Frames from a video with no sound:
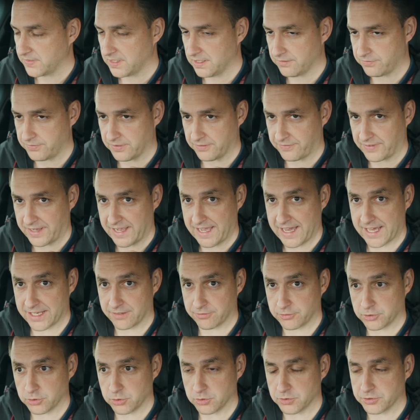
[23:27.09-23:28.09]
If I had
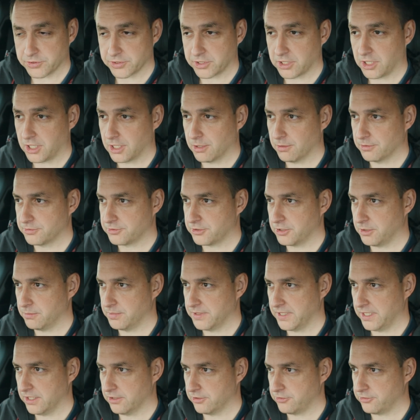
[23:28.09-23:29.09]
have told the car was
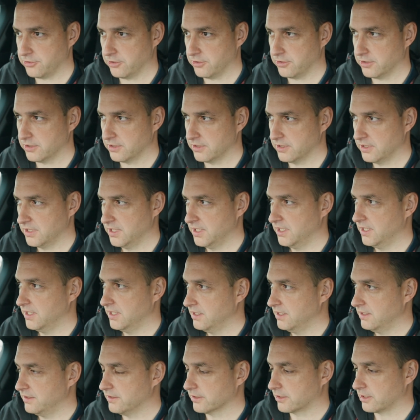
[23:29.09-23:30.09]
coming here sooner,
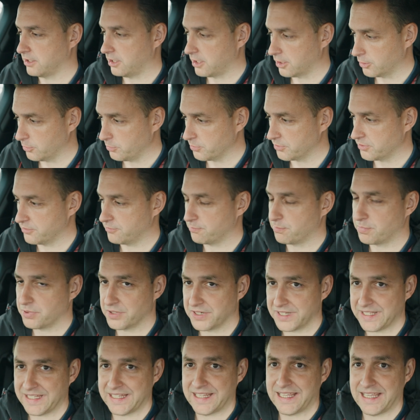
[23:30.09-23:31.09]
the car would have
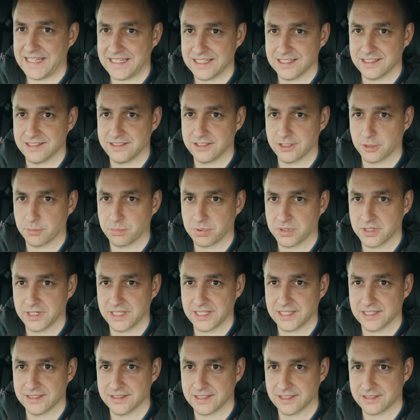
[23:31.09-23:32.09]
preheated or
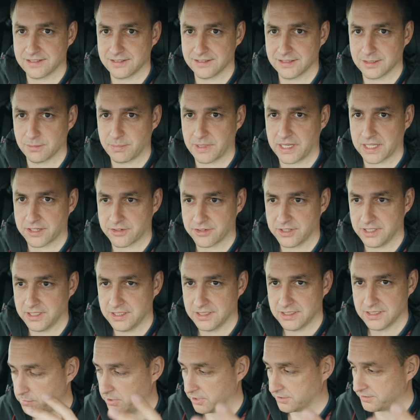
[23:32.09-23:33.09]
preconditioned the
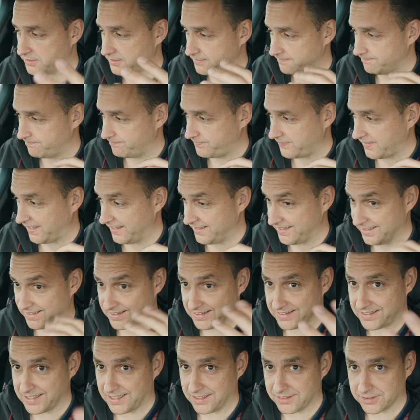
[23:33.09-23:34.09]
battery, but I
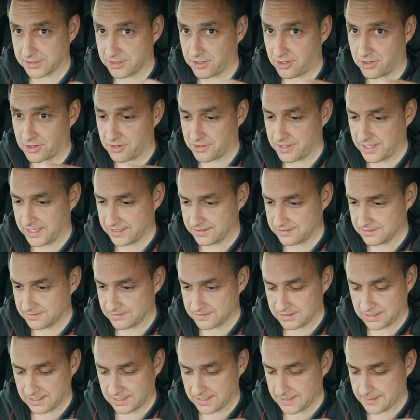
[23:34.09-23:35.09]
didn't tell the car that.
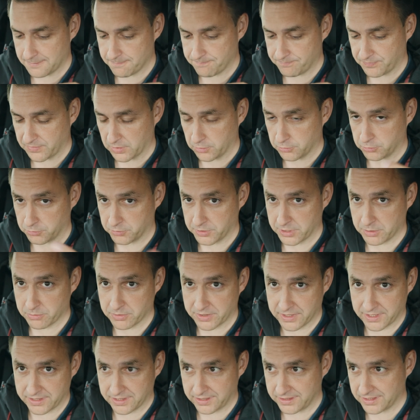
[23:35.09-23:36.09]
It was only
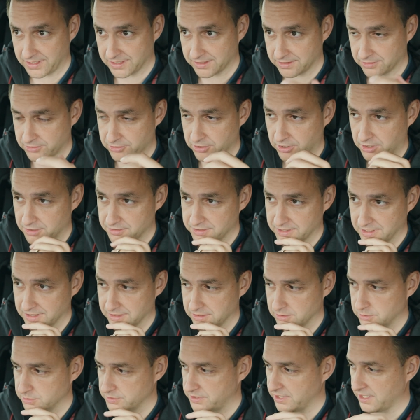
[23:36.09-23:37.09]
when I didn't get the charging at
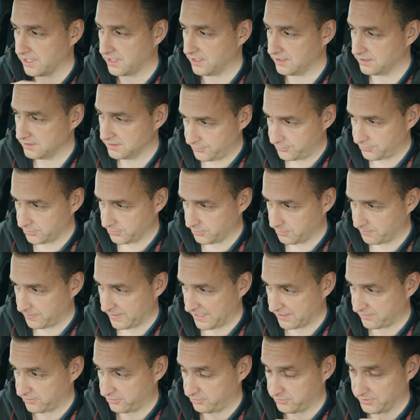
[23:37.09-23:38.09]
the hotel. So the
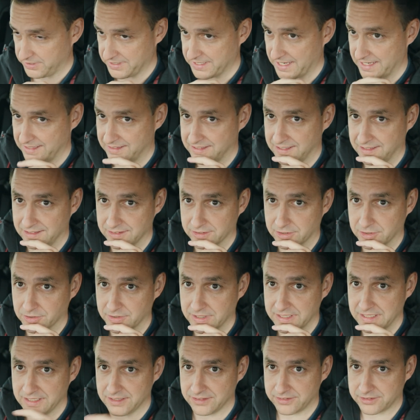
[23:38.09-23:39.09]
battery's only 19
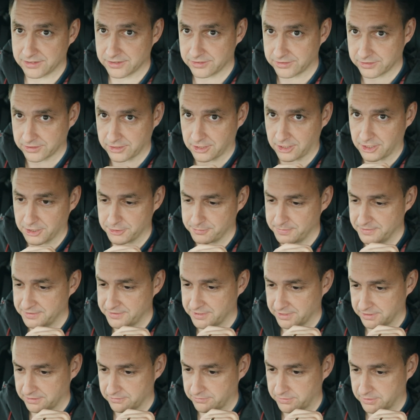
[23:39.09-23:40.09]
degrees because the car's been
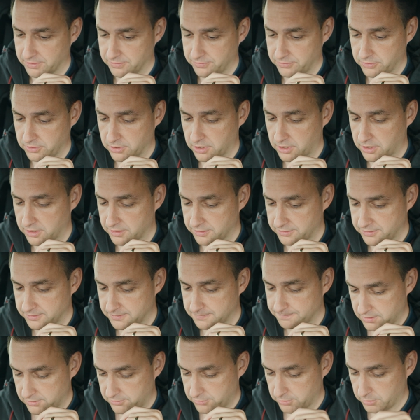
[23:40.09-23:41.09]
sitting for a few hours.
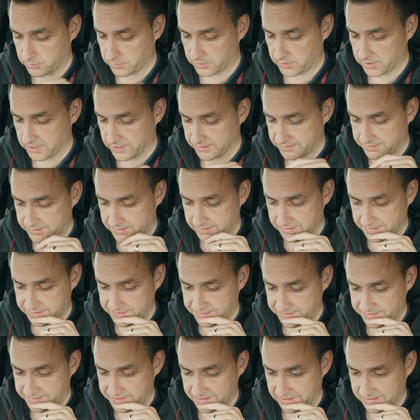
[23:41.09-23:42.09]
So we're at
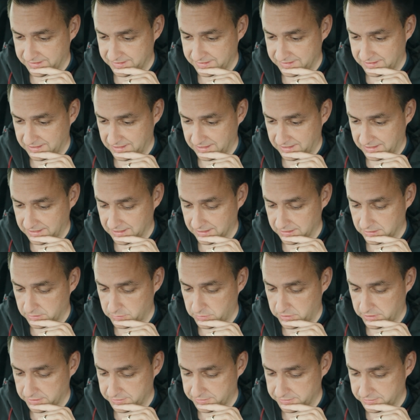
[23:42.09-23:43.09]
60
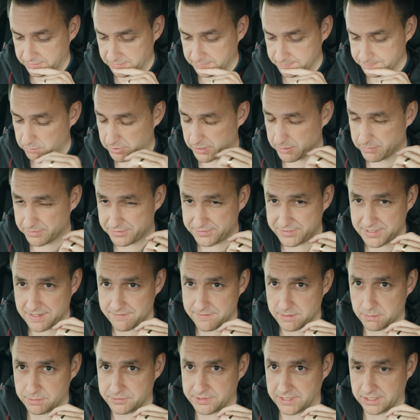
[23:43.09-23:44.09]
kilowatts, but I'm a
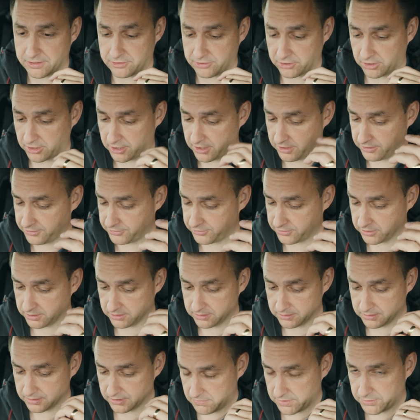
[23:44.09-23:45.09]
70% charge,
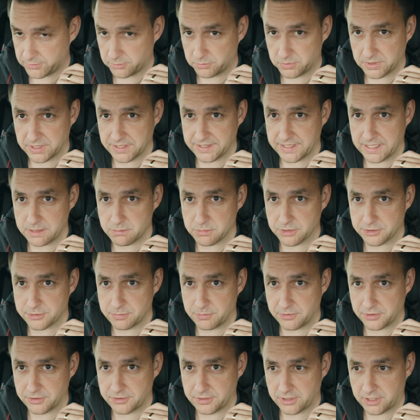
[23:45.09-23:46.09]
so I don't really need much
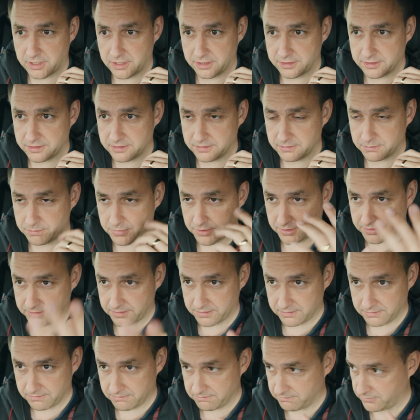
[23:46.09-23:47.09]
more charge, but
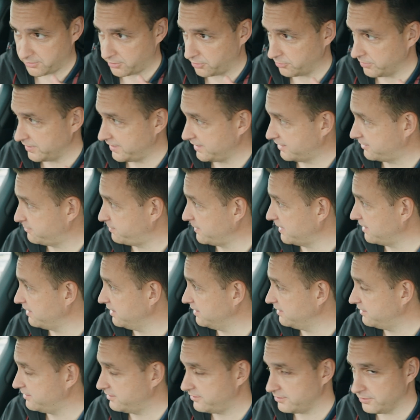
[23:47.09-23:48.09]
great
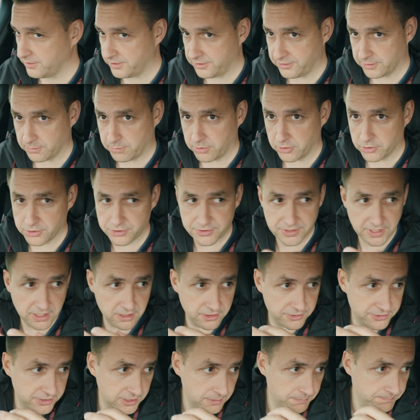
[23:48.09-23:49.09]
experience. So this is a Porsche
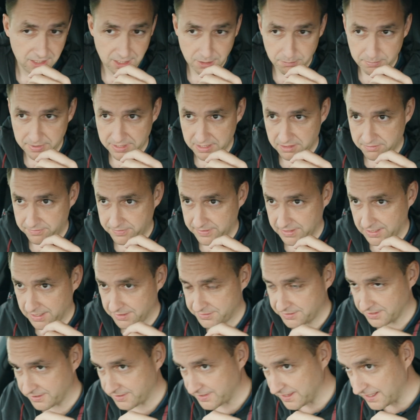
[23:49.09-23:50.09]
dealership in
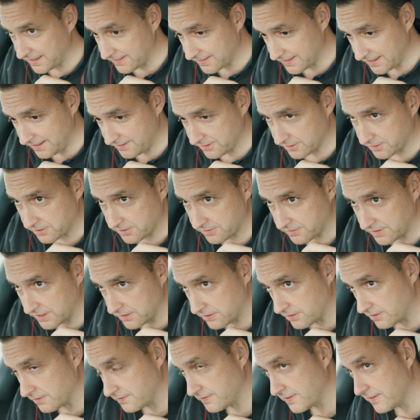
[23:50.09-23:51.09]
Belfast. I think these are
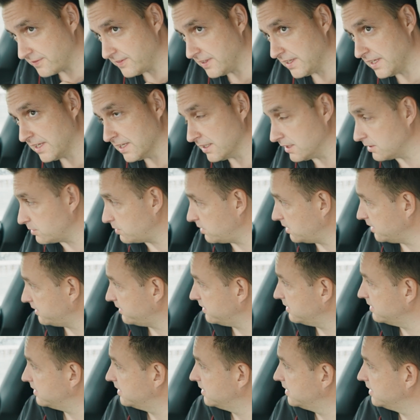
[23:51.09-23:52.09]
350
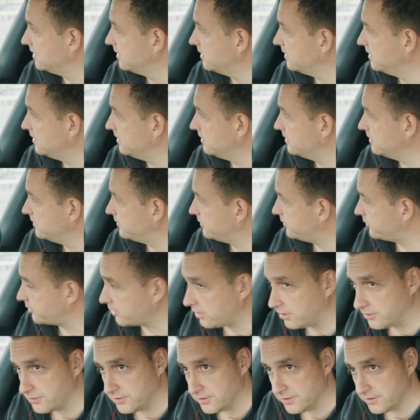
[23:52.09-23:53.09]
kilowatt
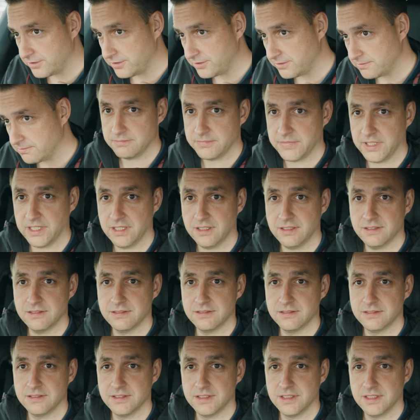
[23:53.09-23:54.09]
chargers. Yeah,
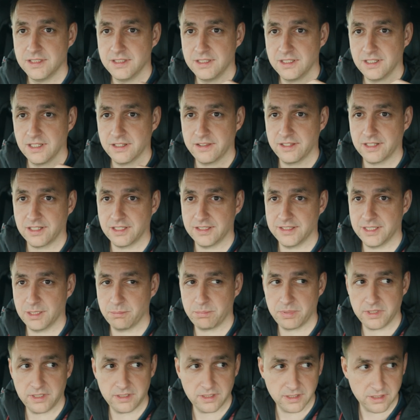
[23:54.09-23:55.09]
I think I'll
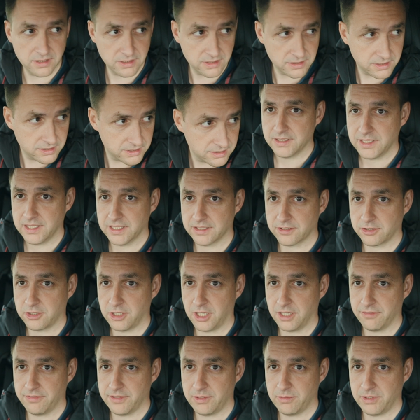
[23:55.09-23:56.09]
nip in and get a
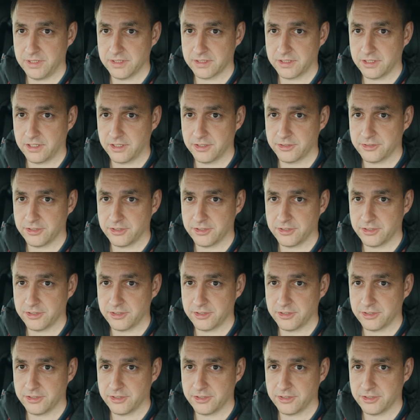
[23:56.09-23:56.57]
coffee while the car